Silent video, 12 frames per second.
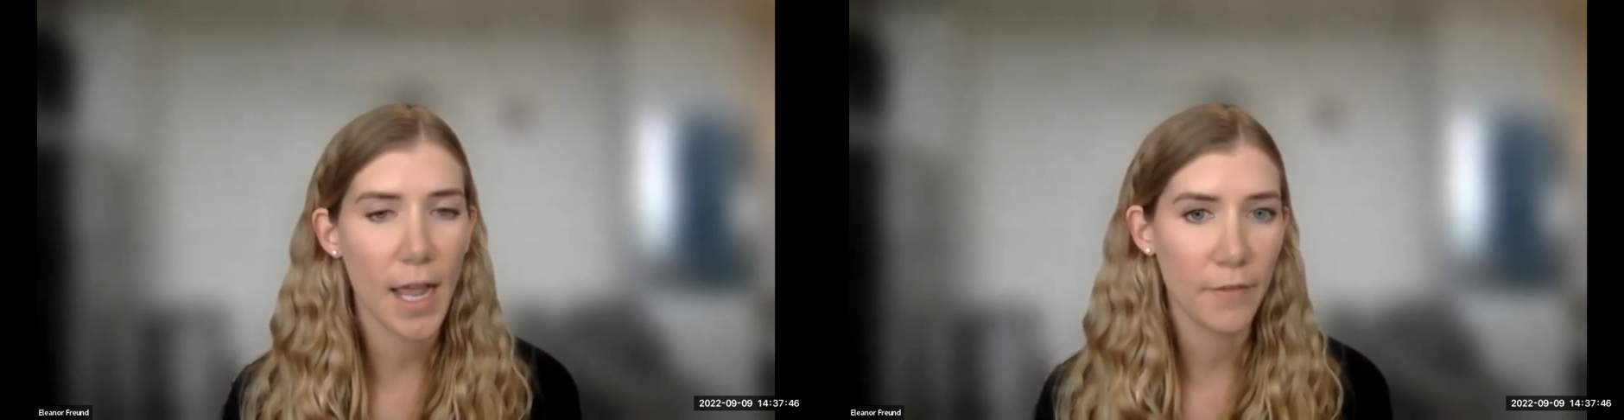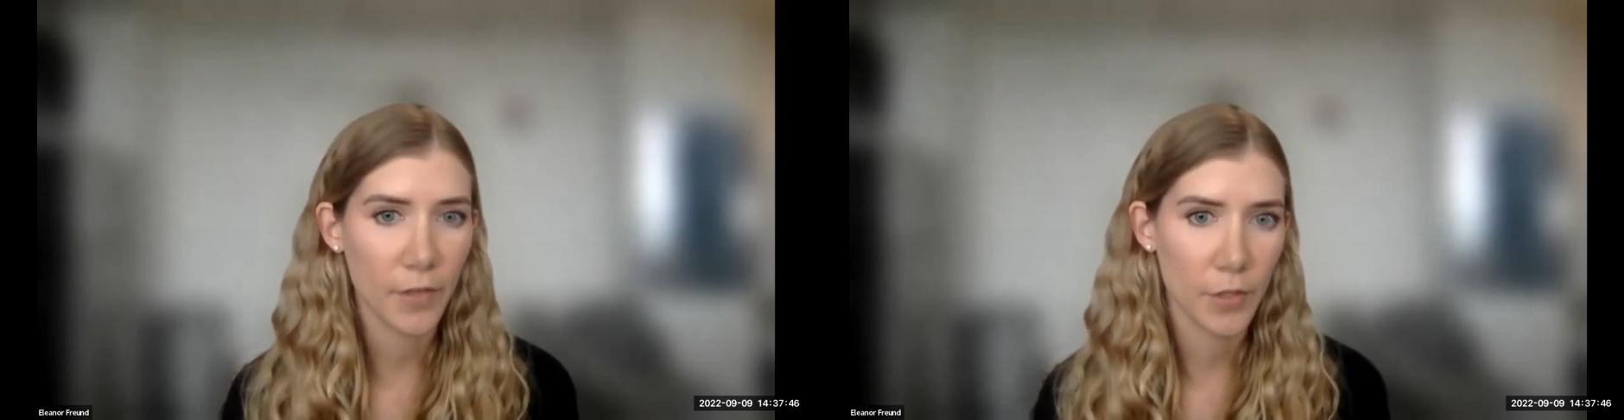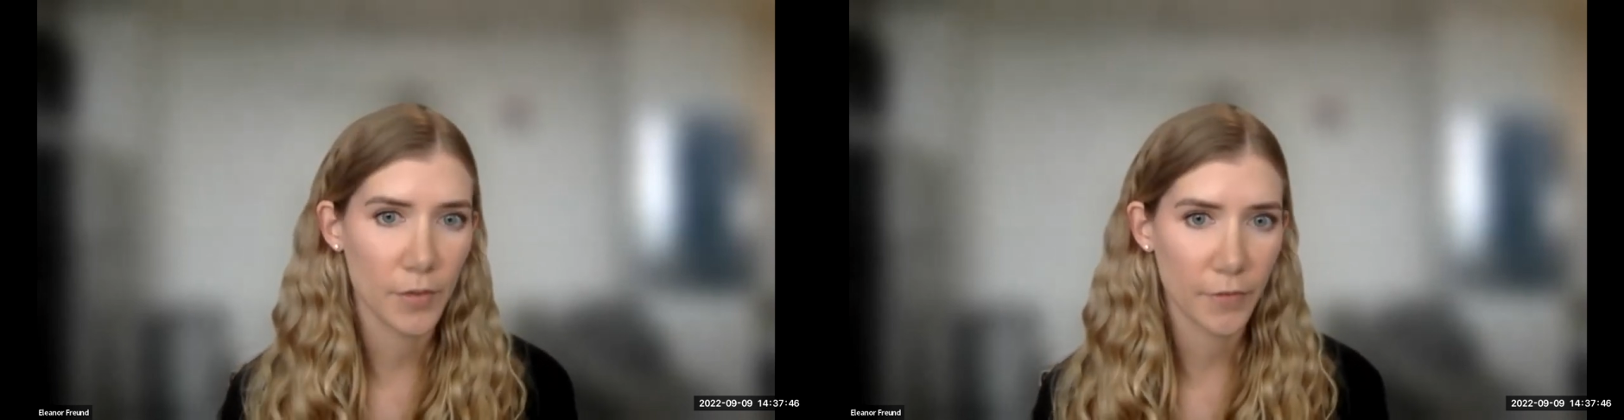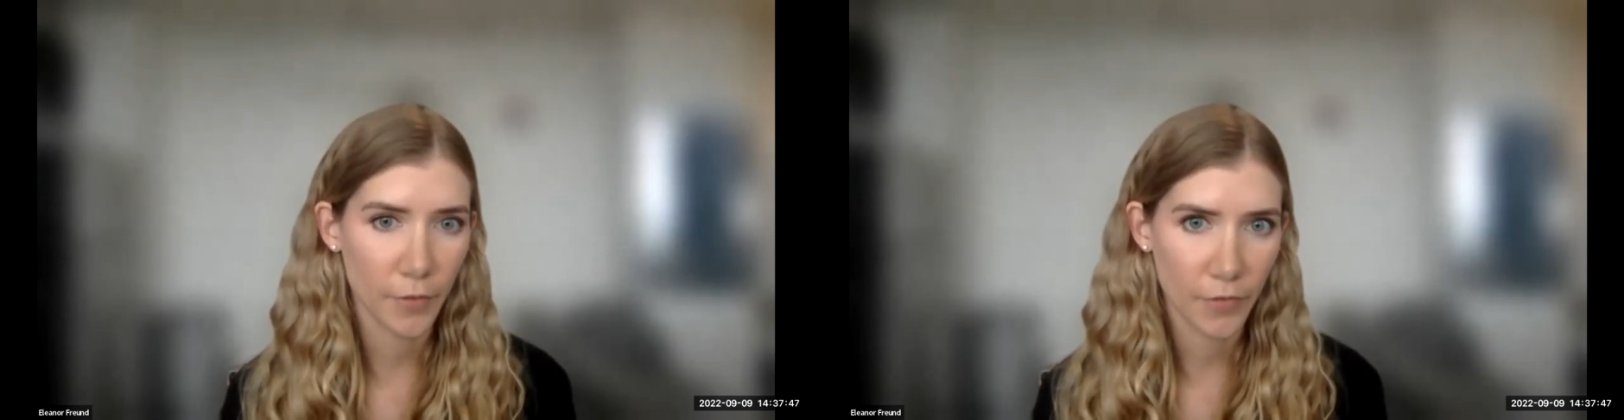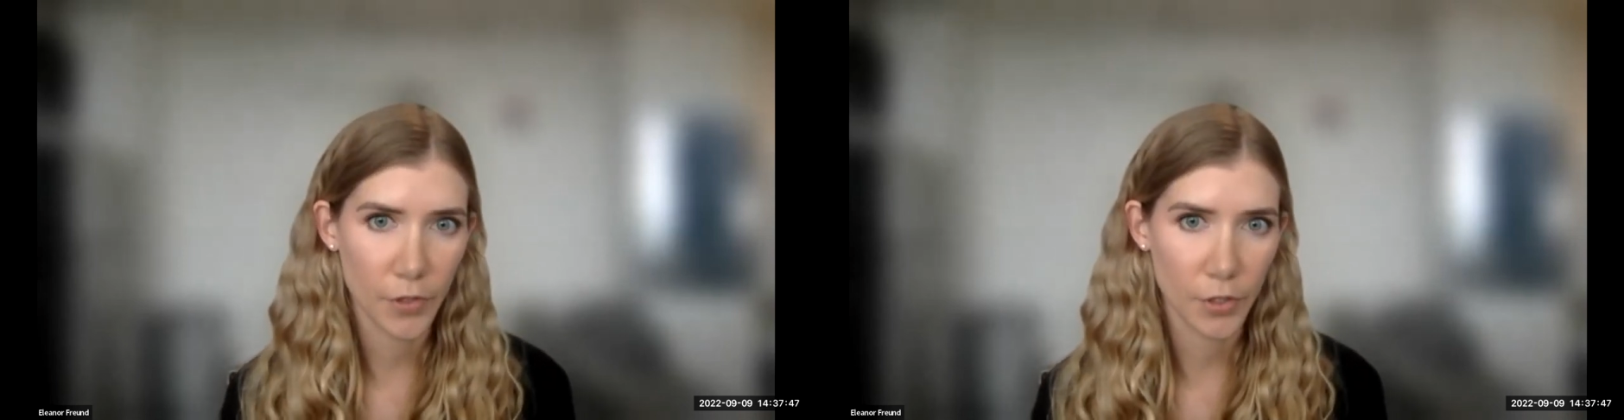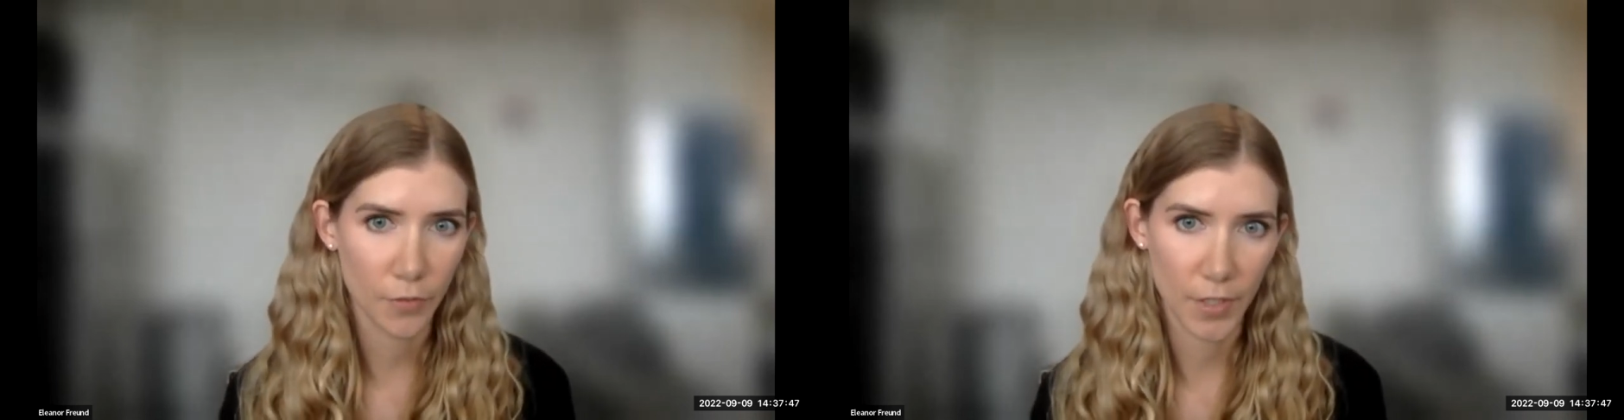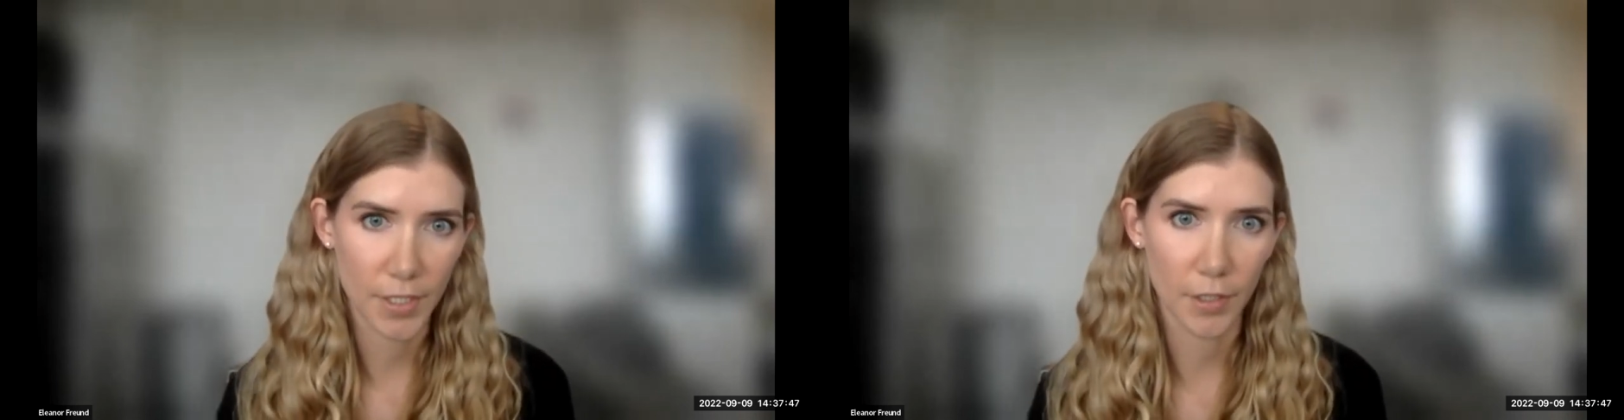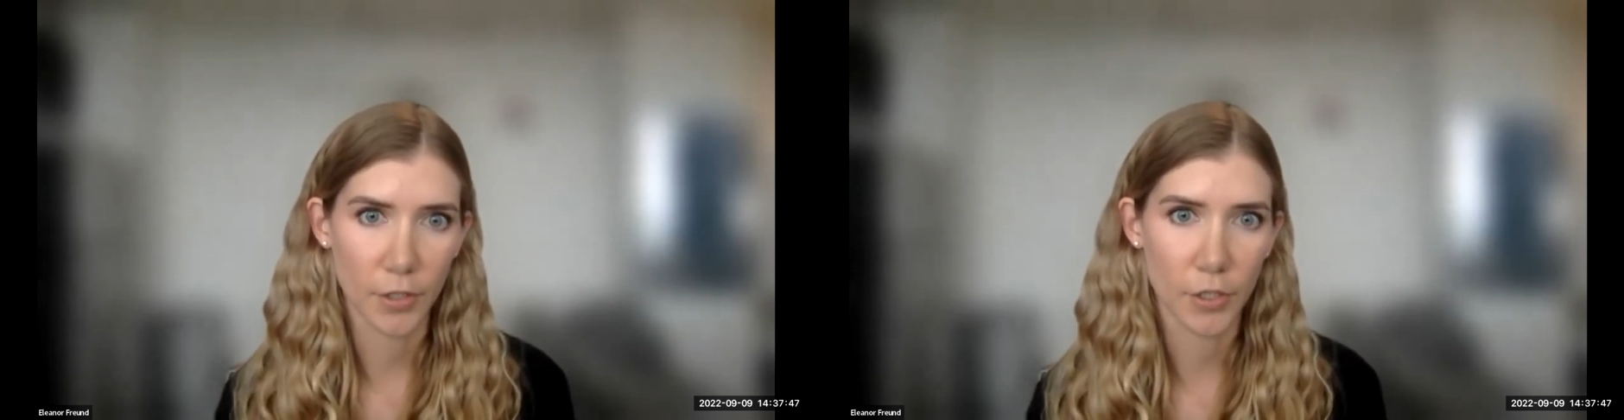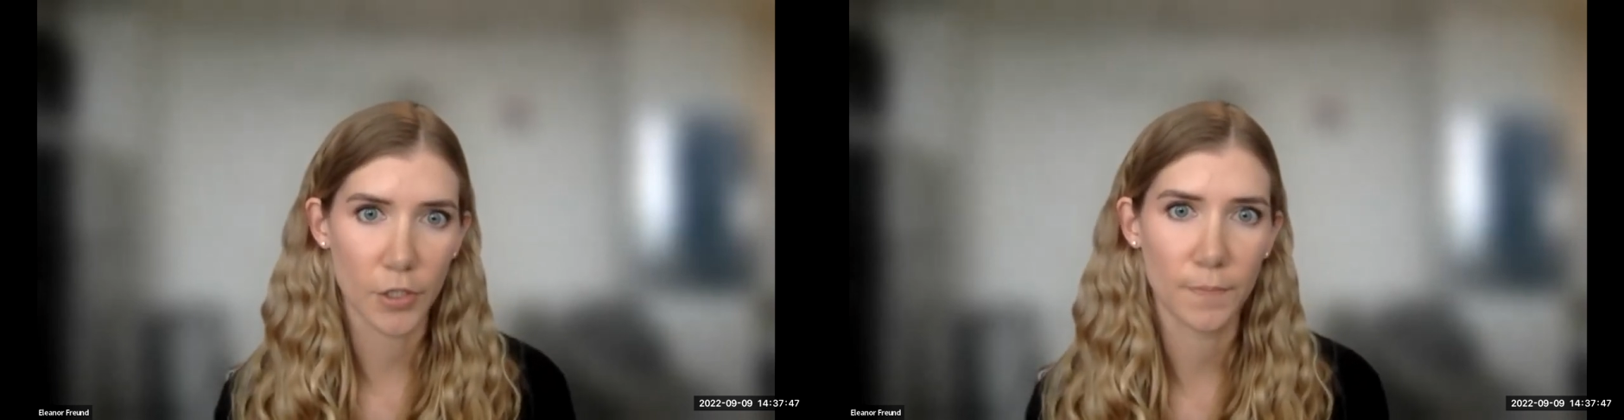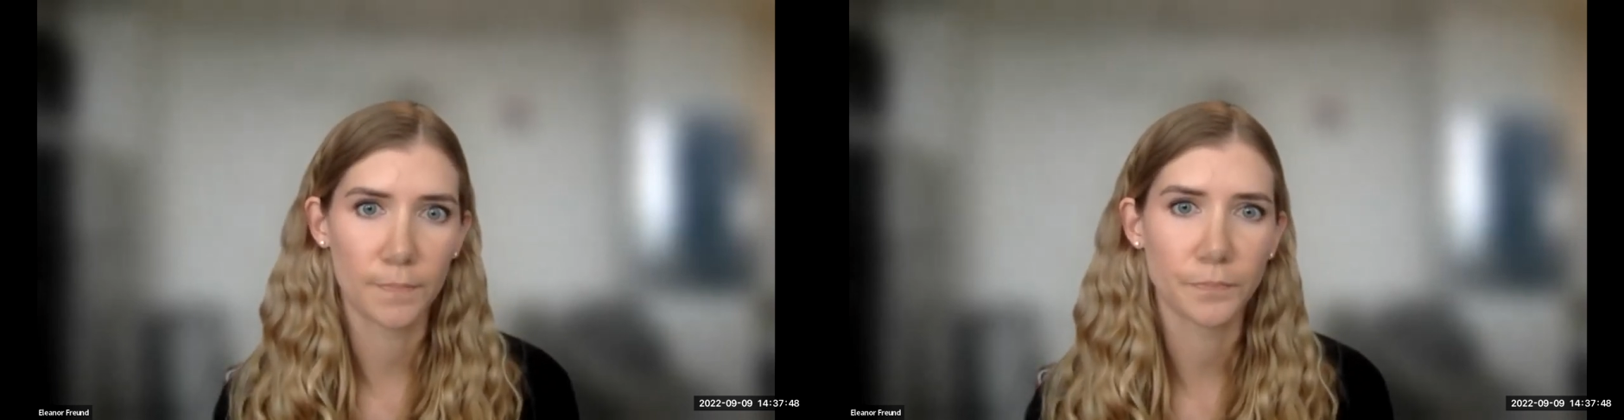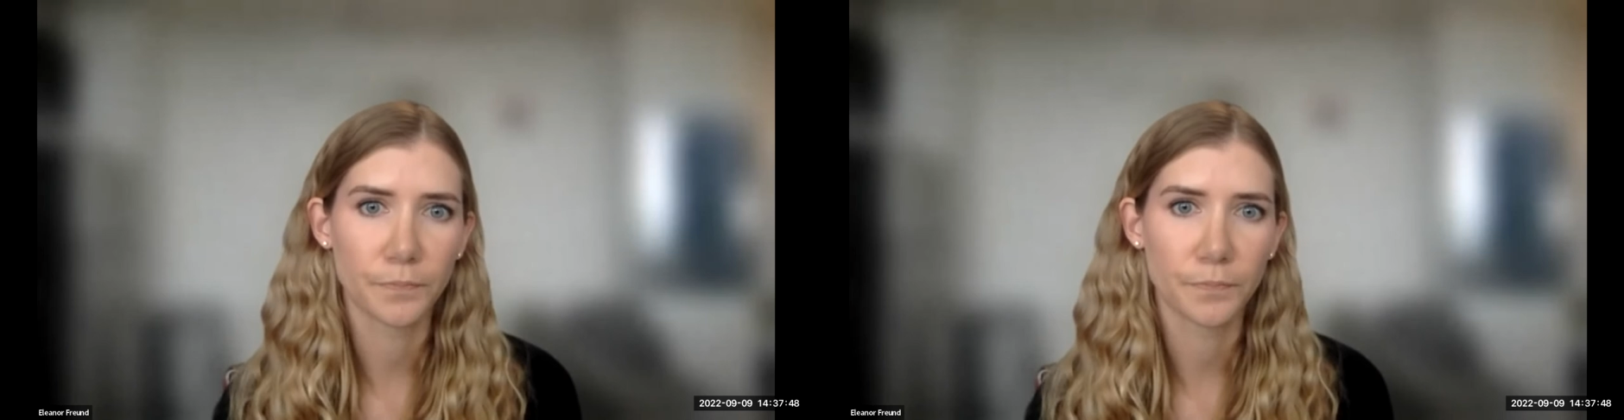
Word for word: avenues for future research.